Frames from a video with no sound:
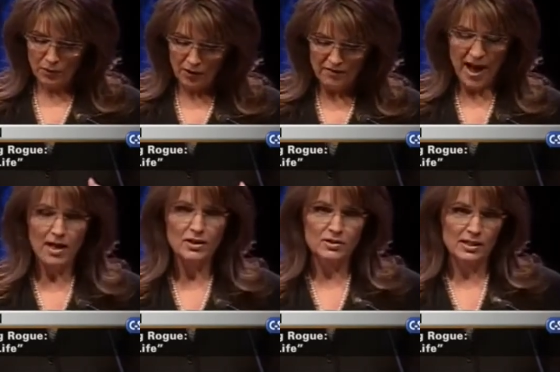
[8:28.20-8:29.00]
both our
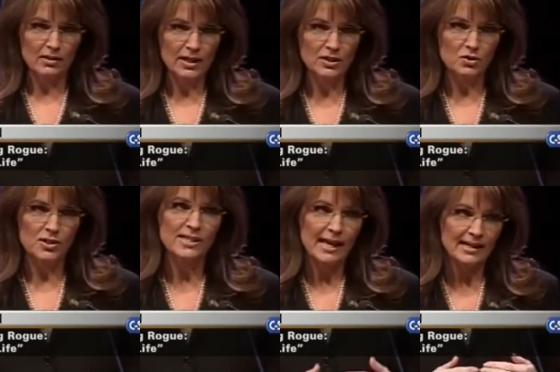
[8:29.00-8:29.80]
values and our
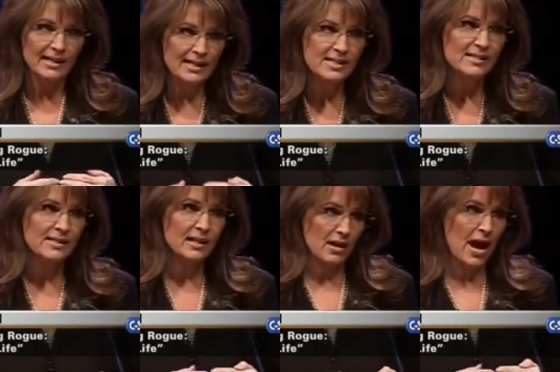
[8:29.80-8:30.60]
interests, and it
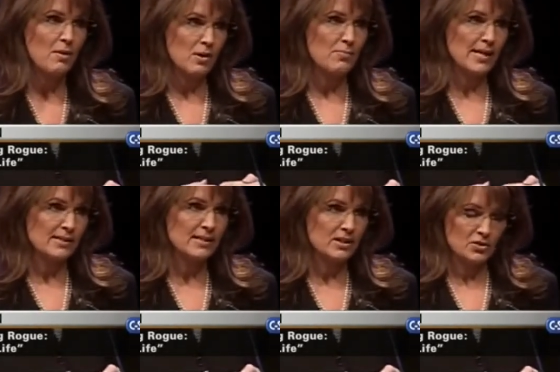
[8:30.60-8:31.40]
is in our
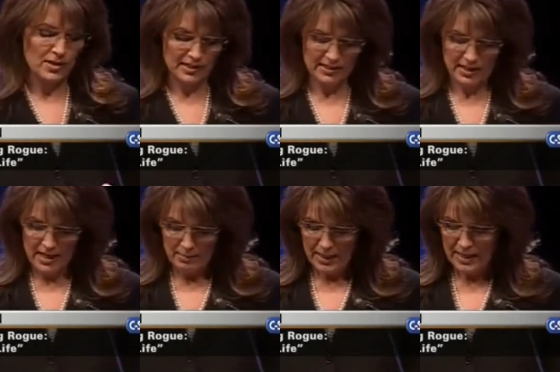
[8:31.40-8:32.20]
best interests
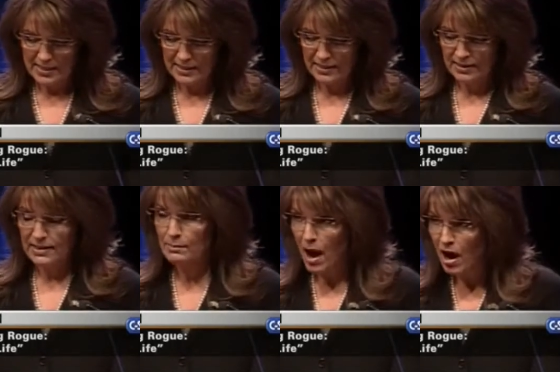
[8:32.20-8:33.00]
because
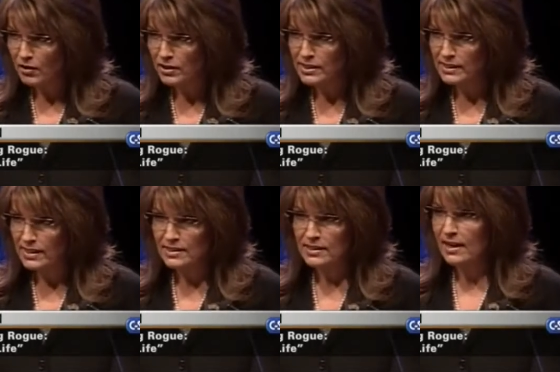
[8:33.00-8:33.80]

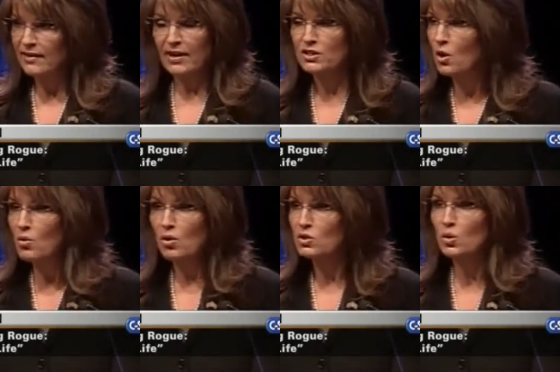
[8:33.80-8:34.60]
democracies, they
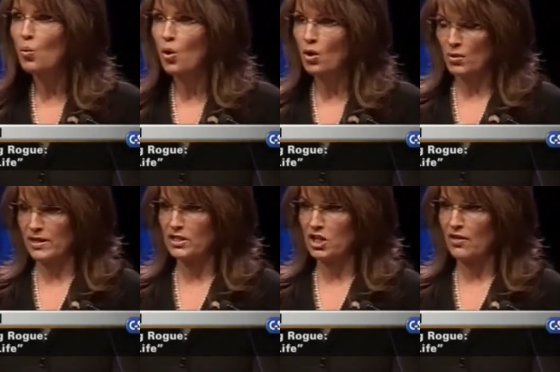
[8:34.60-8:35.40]
don't go to war
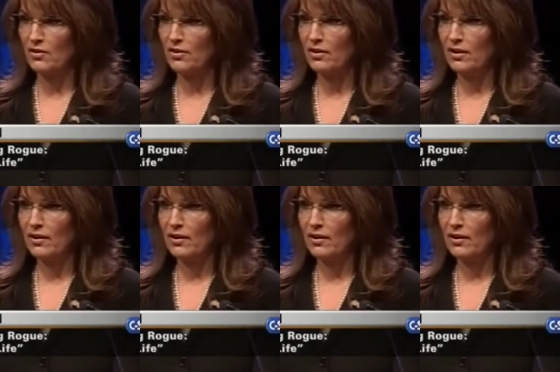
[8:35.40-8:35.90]
with each other.